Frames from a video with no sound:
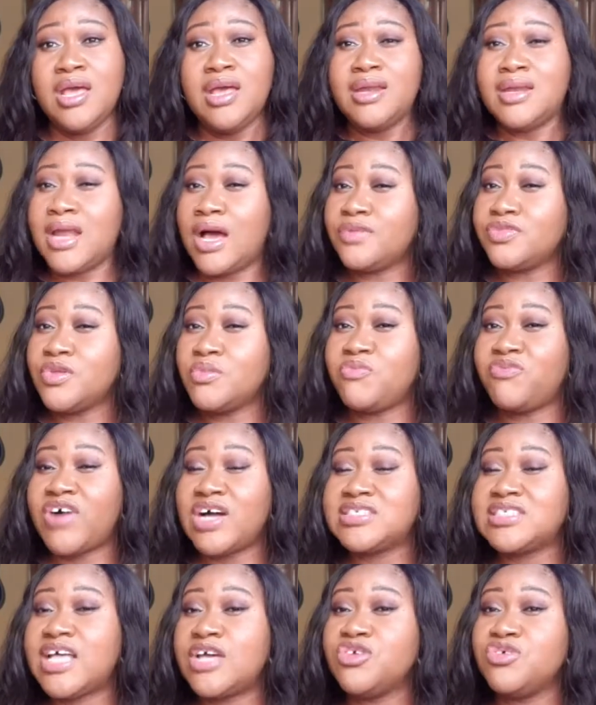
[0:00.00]
Now, the
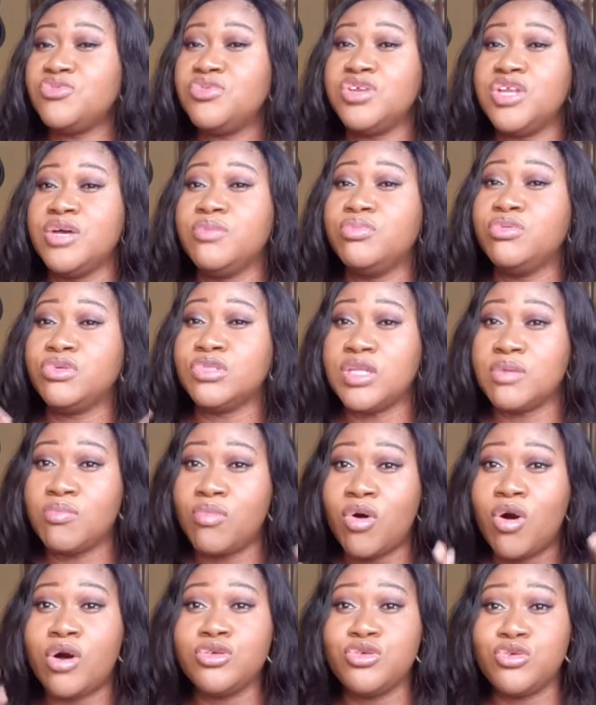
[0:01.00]
faster you read a book, the
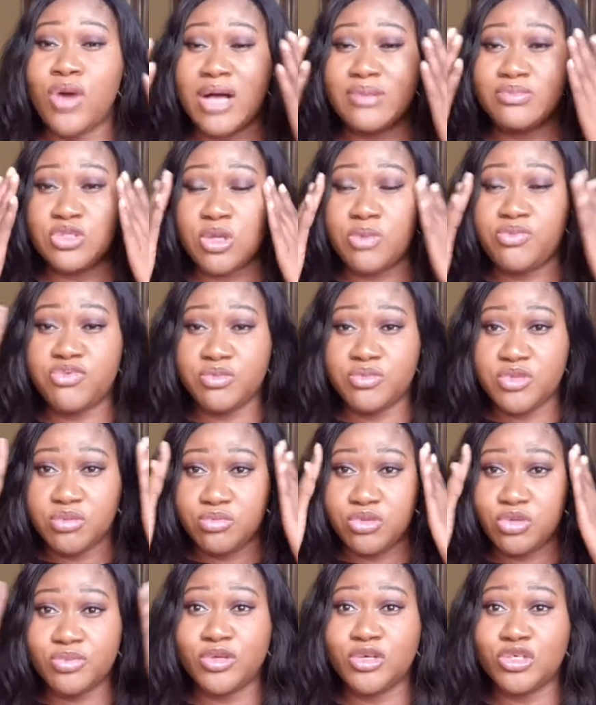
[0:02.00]
more you absorb from the
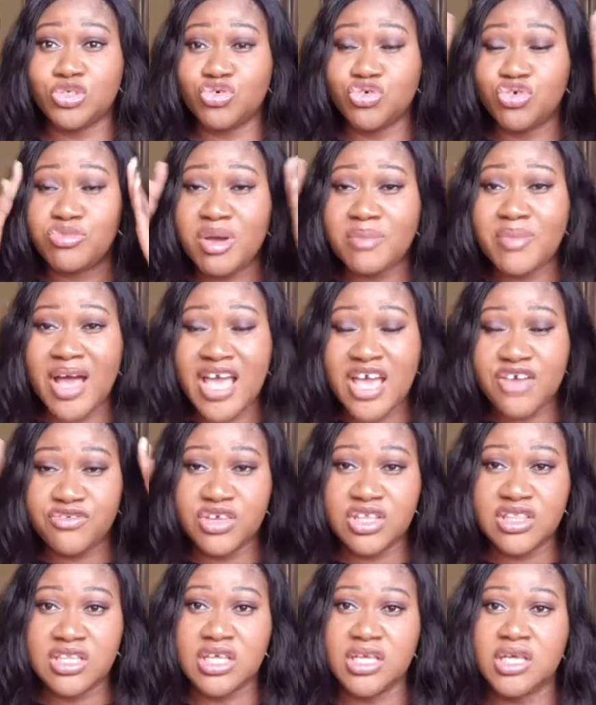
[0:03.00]
book, because you remember
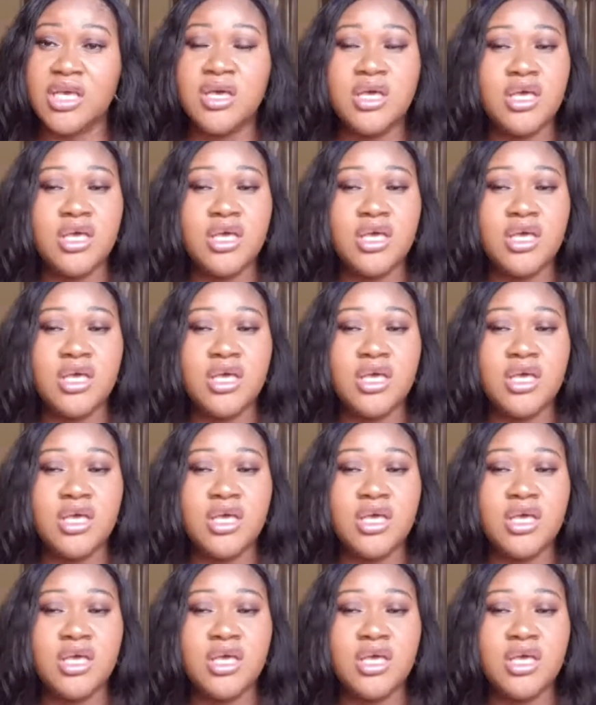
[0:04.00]
everything.